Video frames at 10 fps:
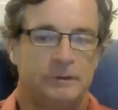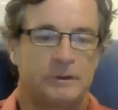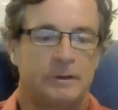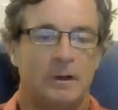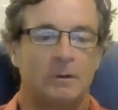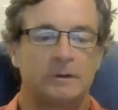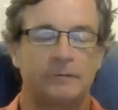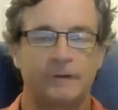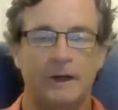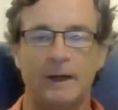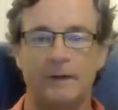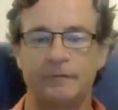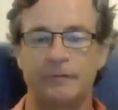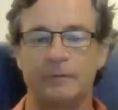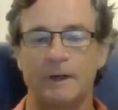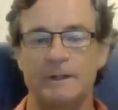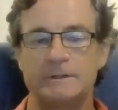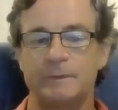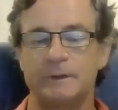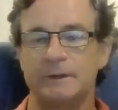can hold it for half of the
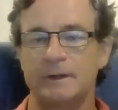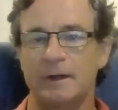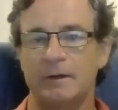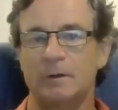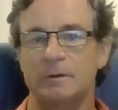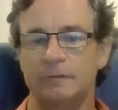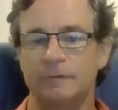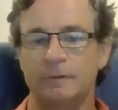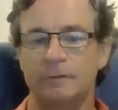race, but you can't hold it